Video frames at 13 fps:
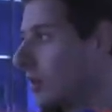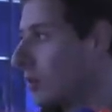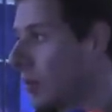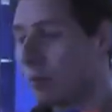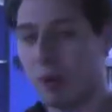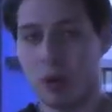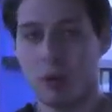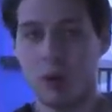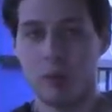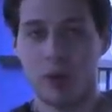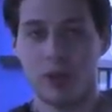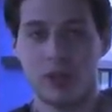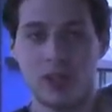we pick one
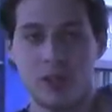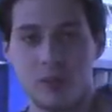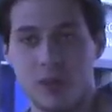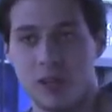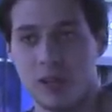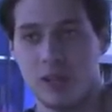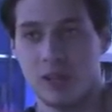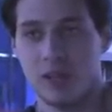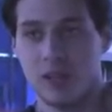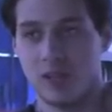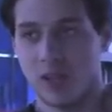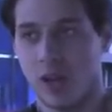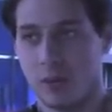person to be
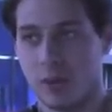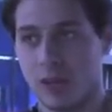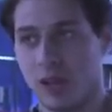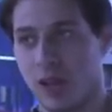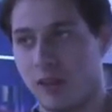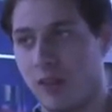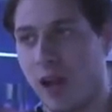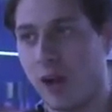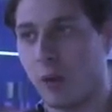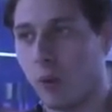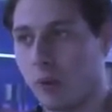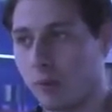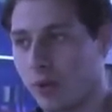zombie, and
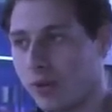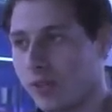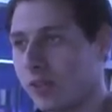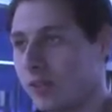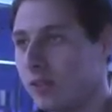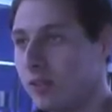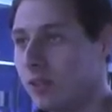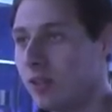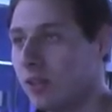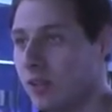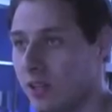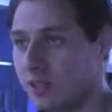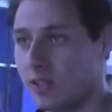that one person
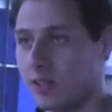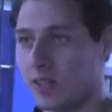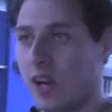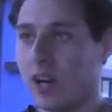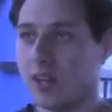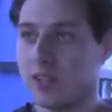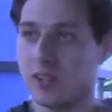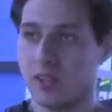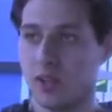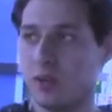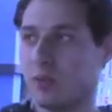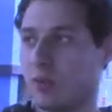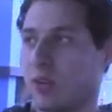is disguised as a
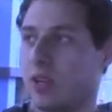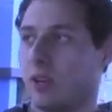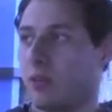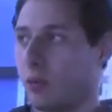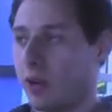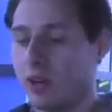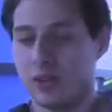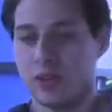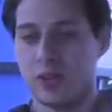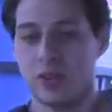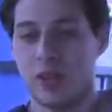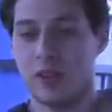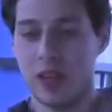human like everyone
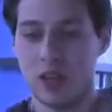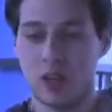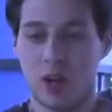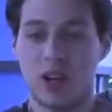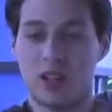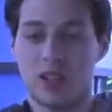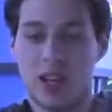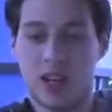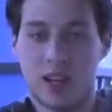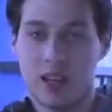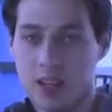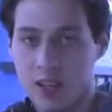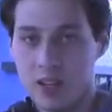else, and they try to
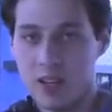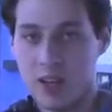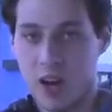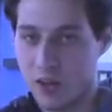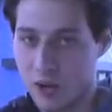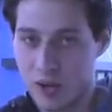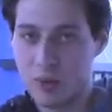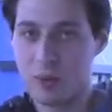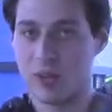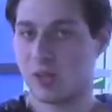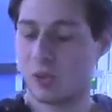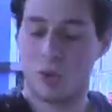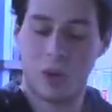tag other
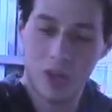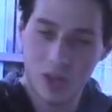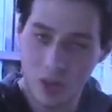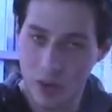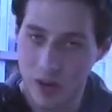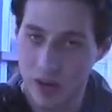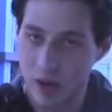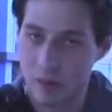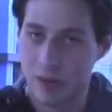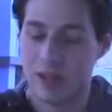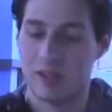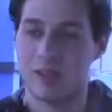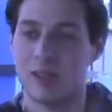humans who are also wearing
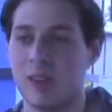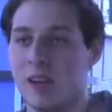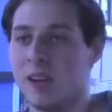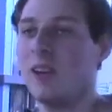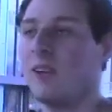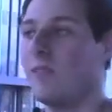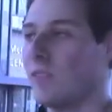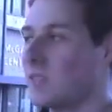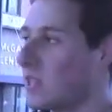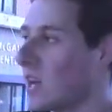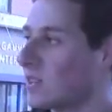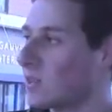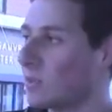armbands. They
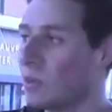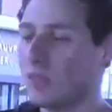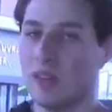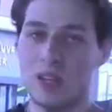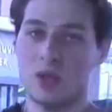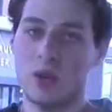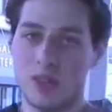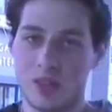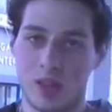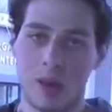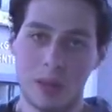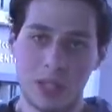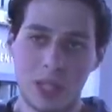tag someone, they join the
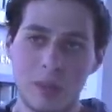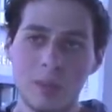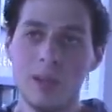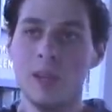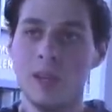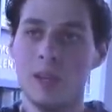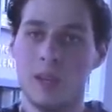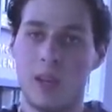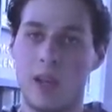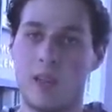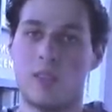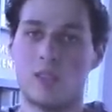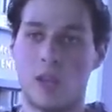zombie team,
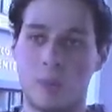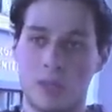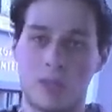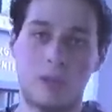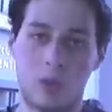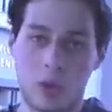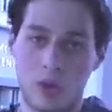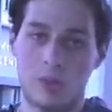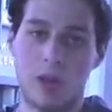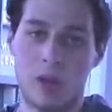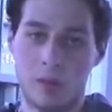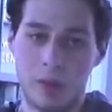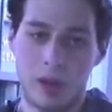and the zombie team grows
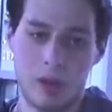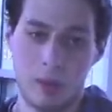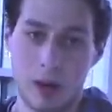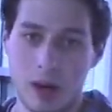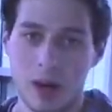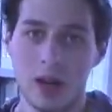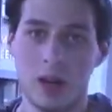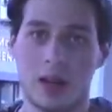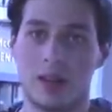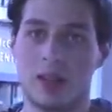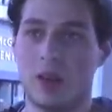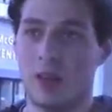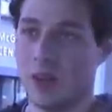bigger and bigger and bigger
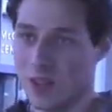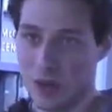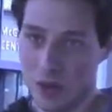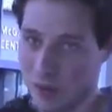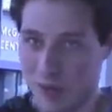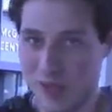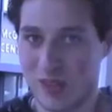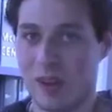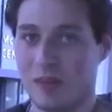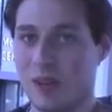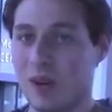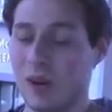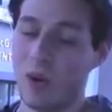until there's no humans
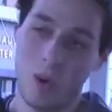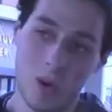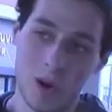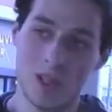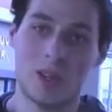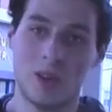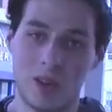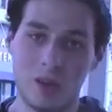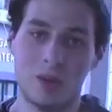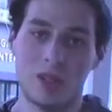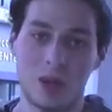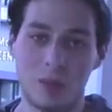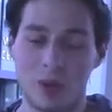left, or until
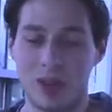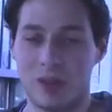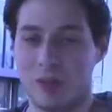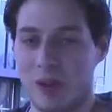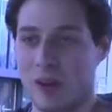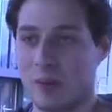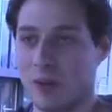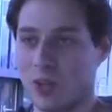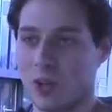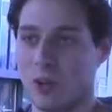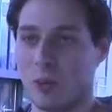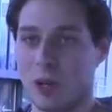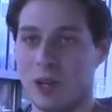humans complete the final
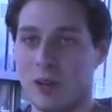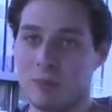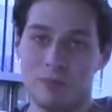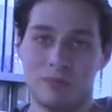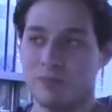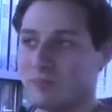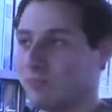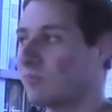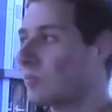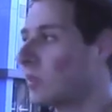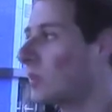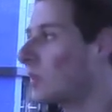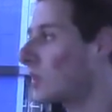mission and win.
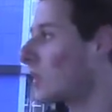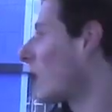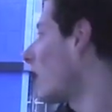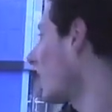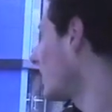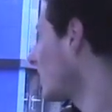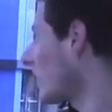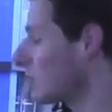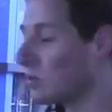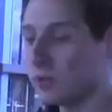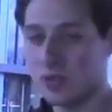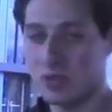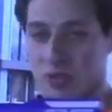Cool. And they
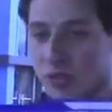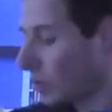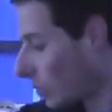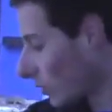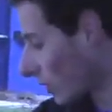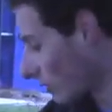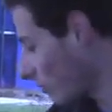use cool Nerf